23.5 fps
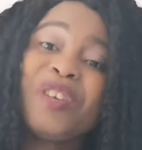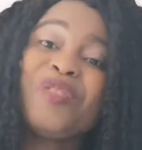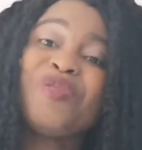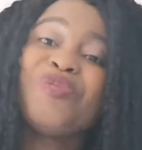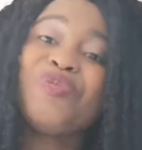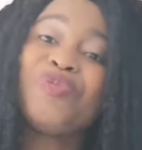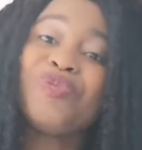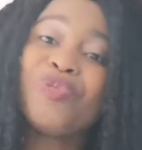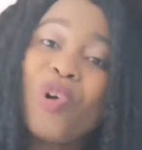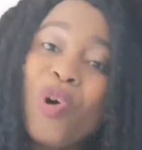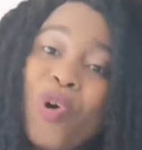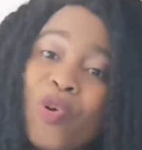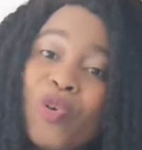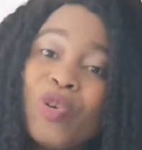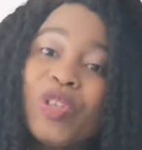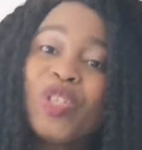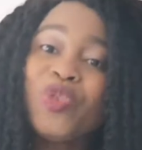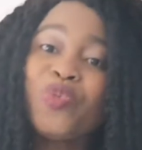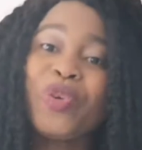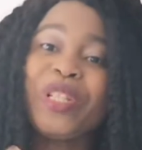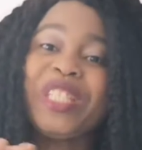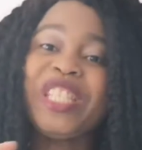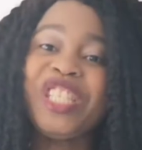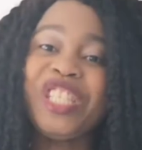
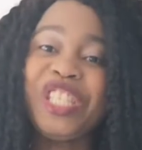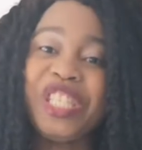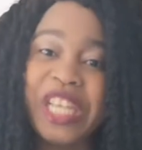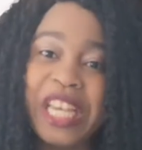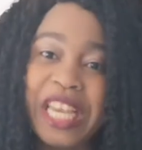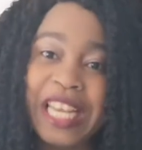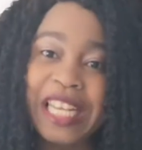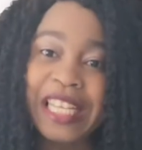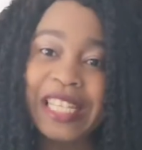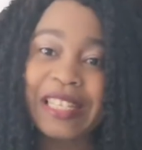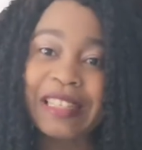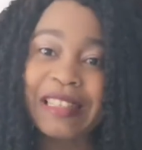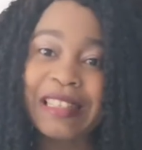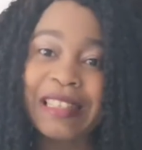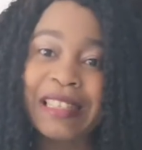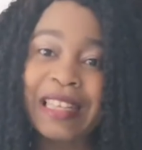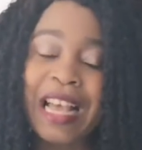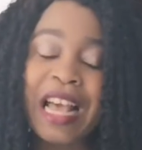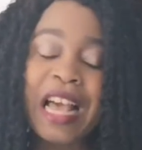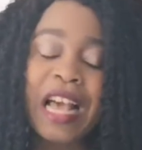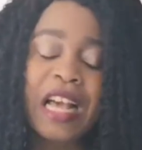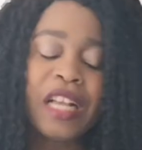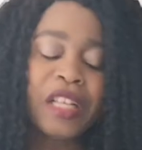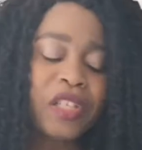rose with Jesus.
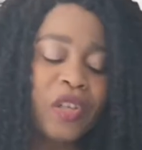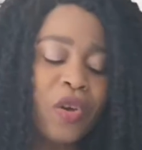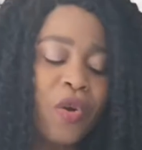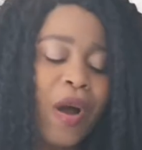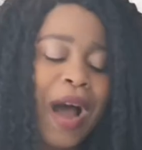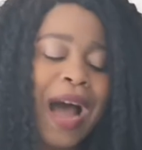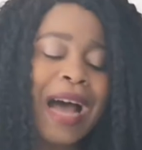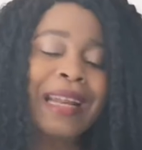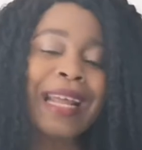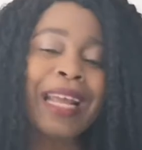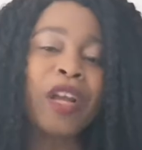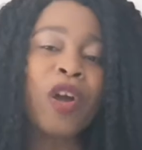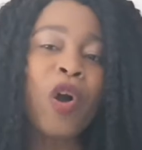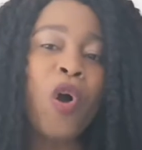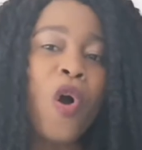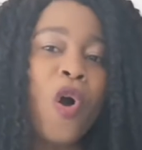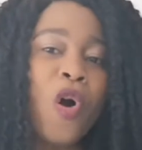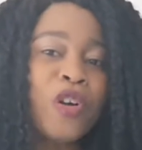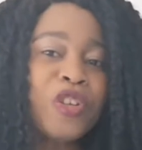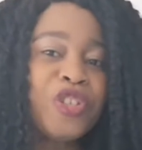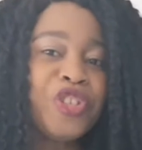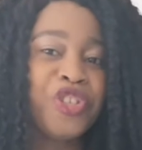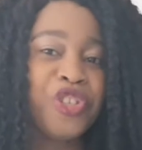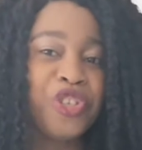So I
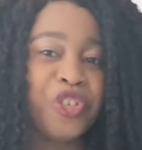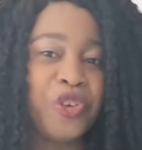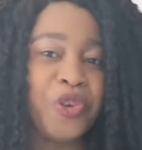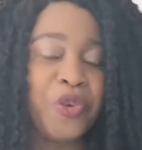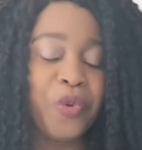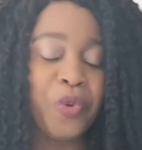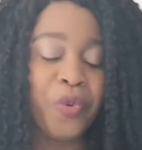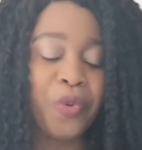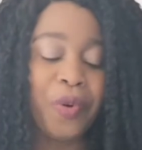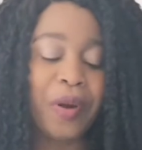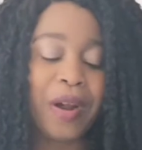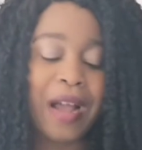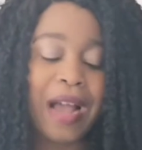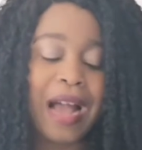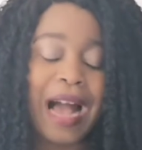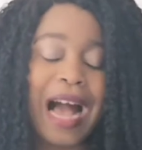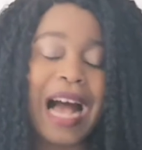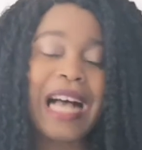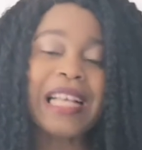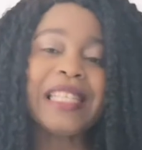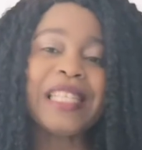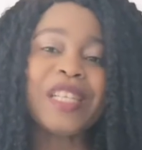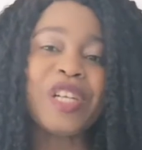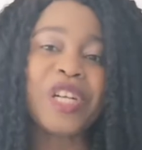urge you
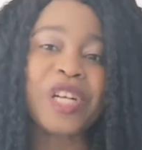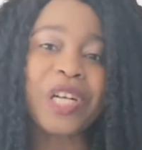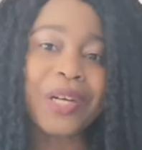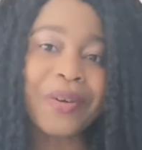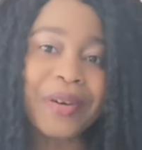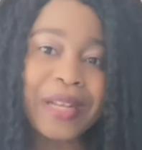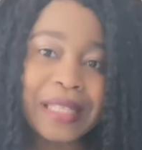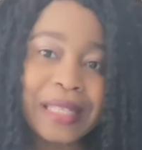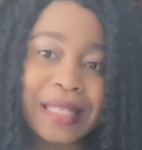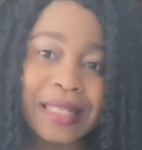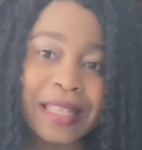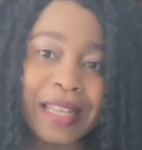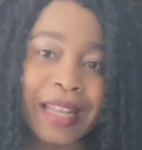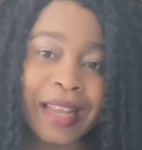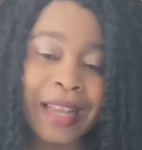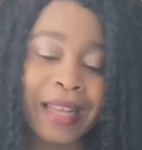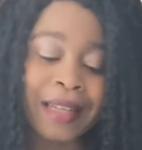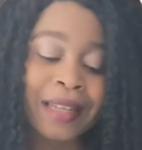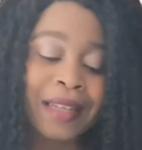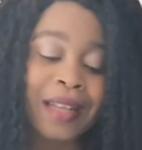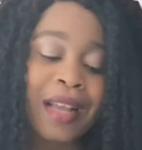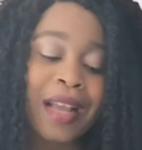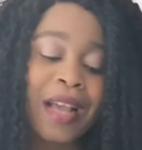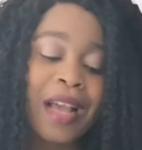as a
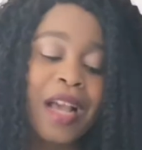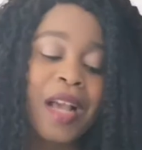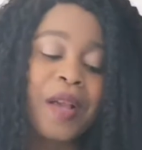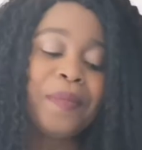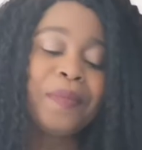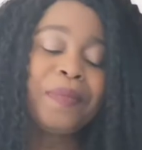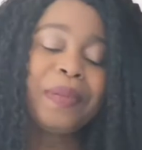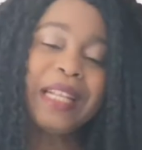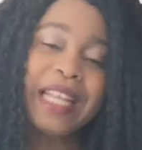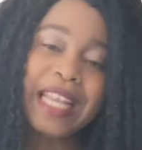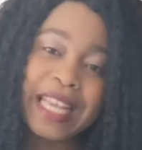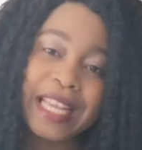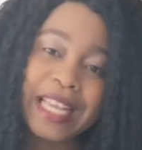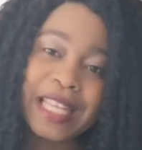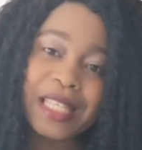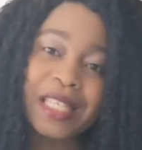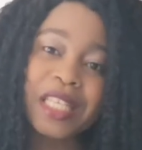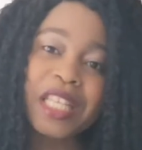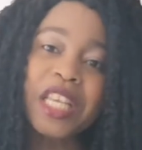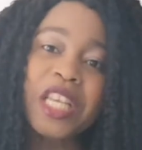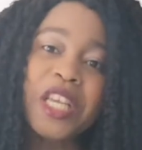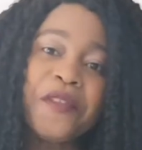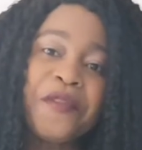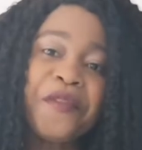Christian,
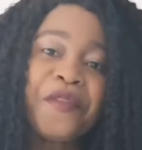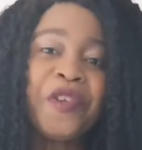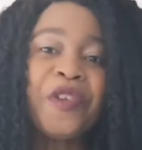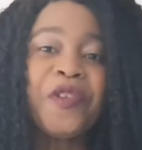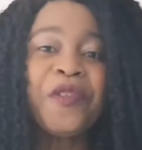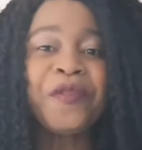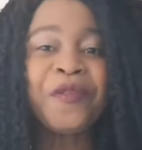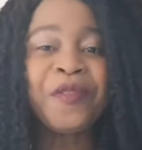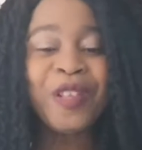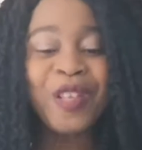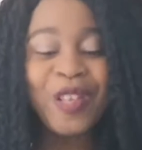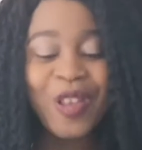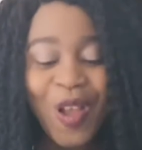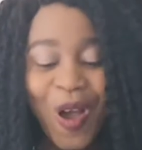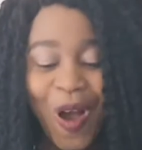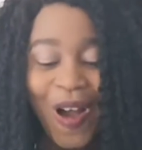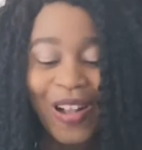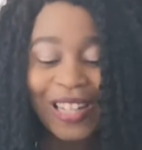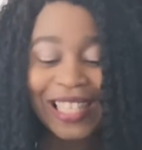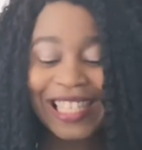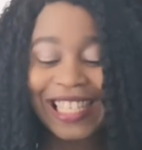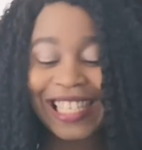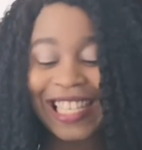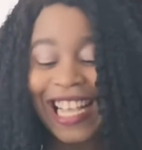please, if you've
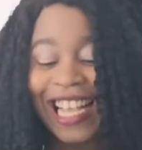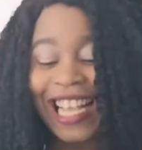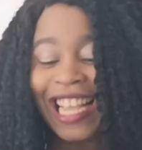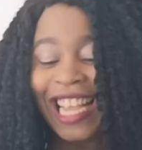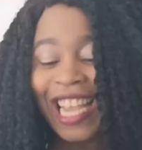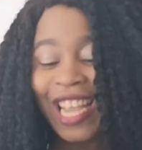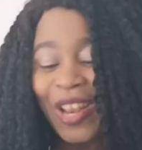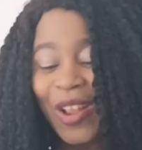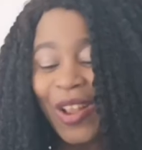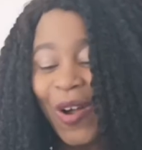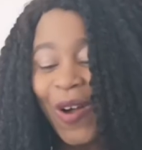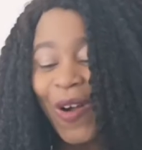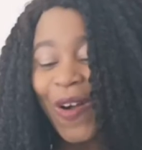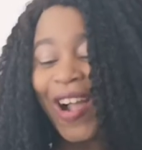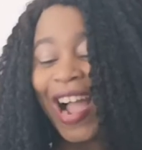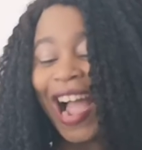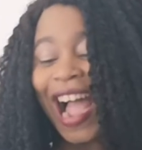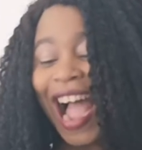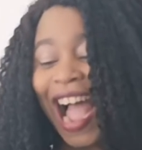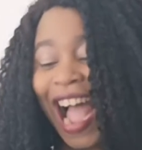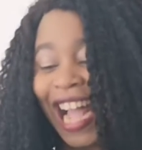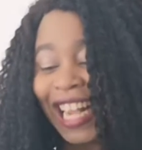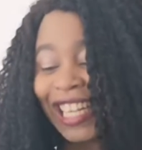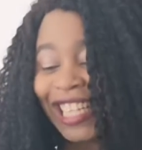not, you know,
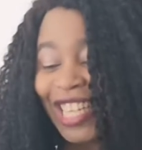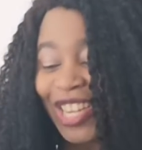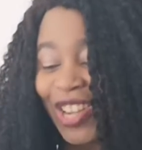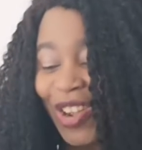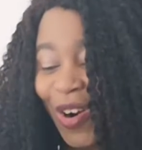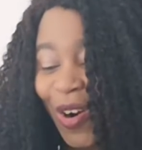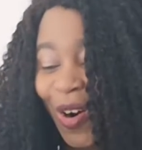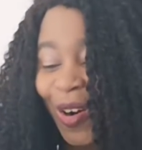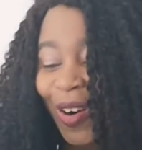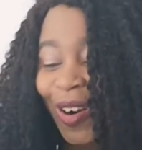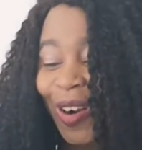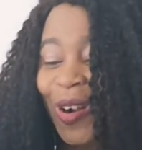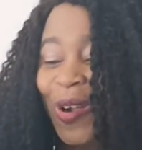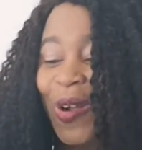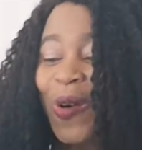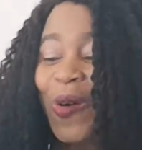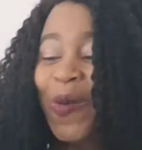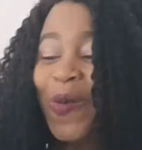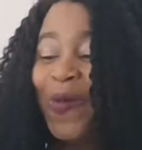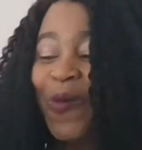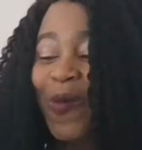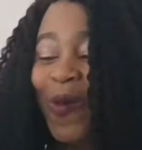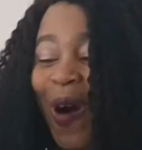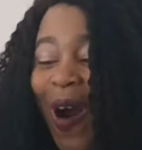had your
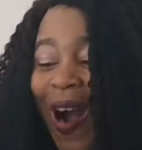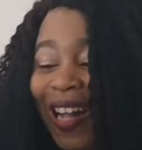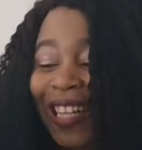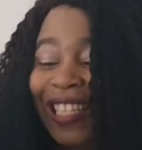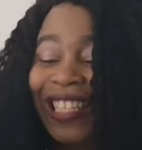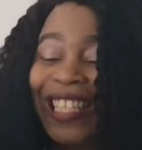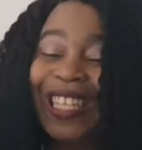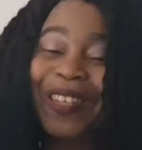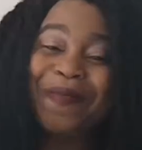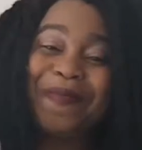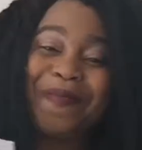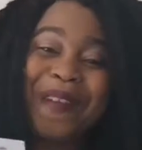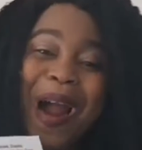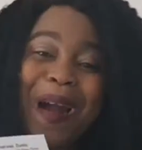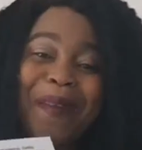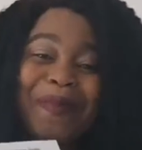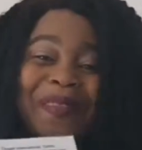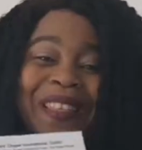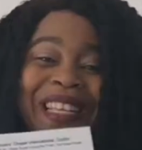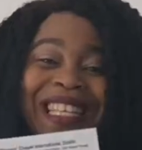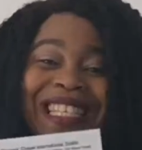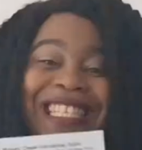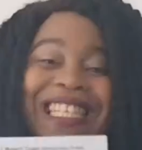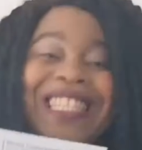water
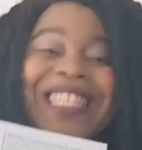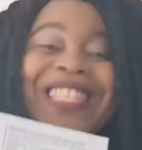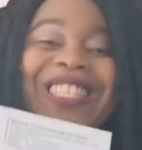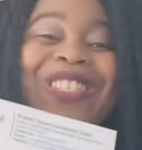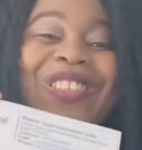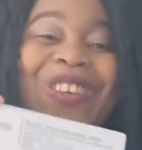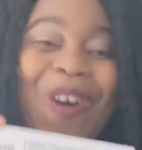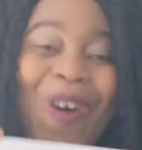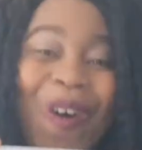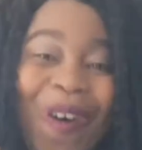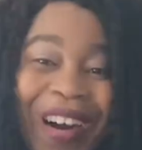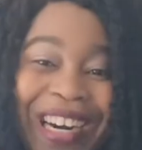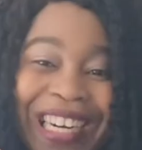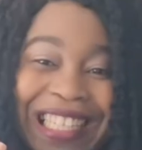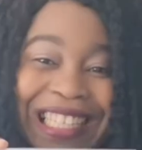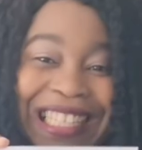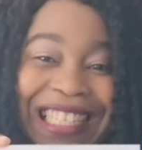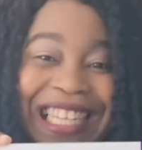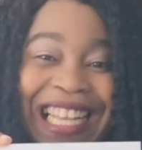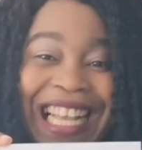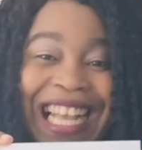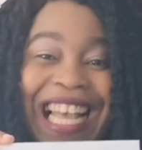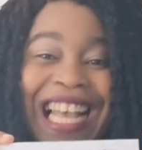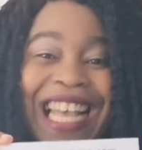baptism
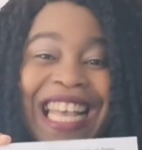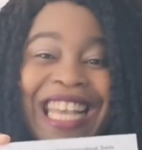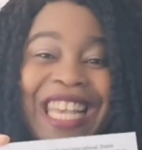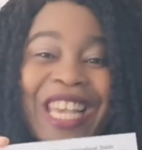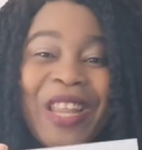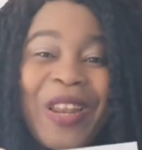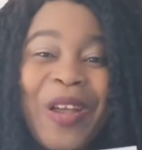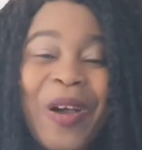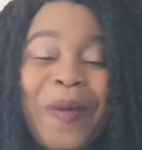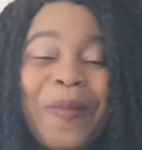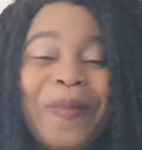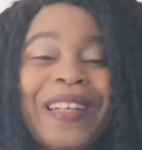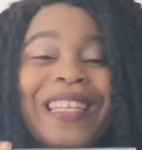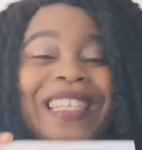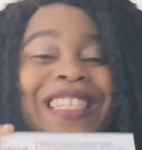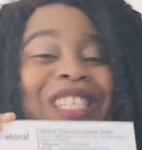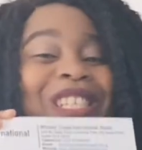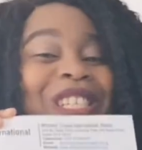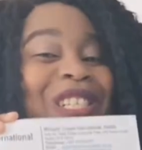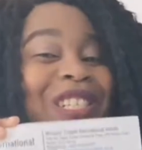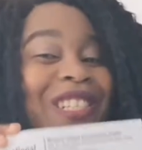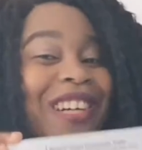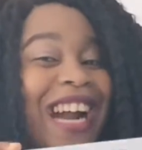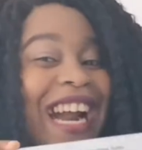done, you know,
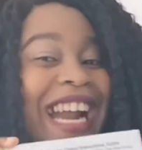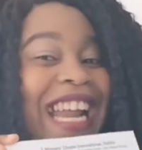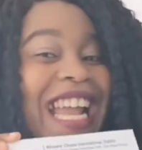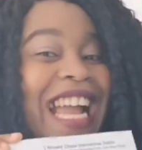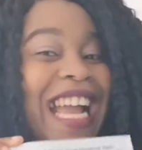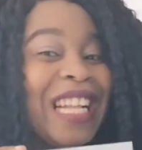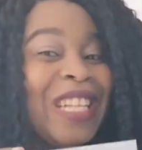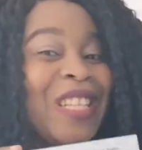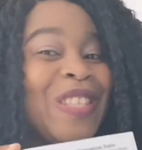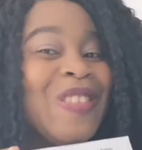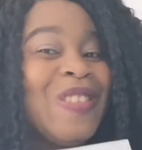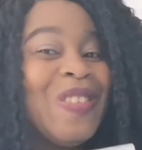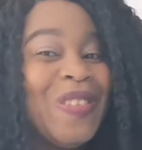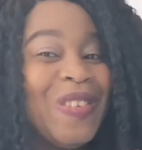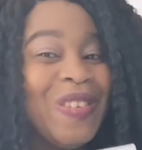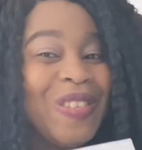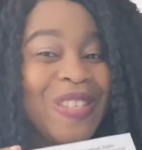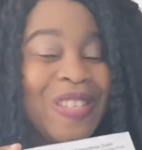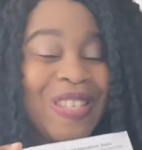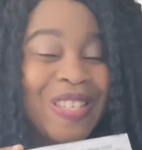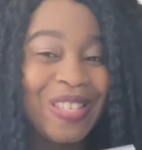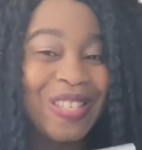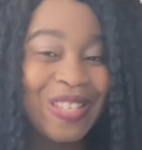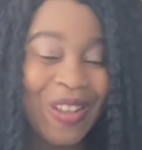please try and do
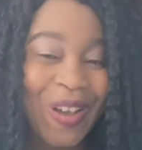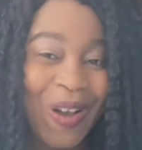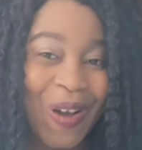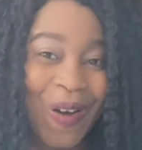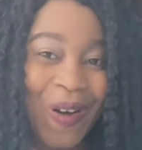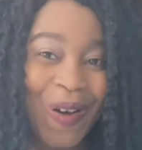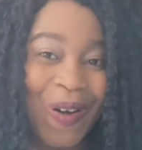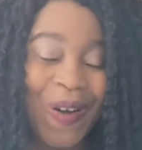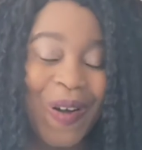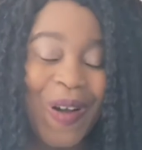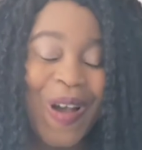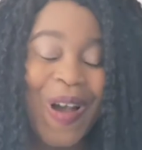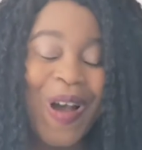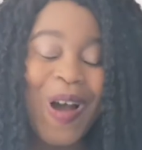so.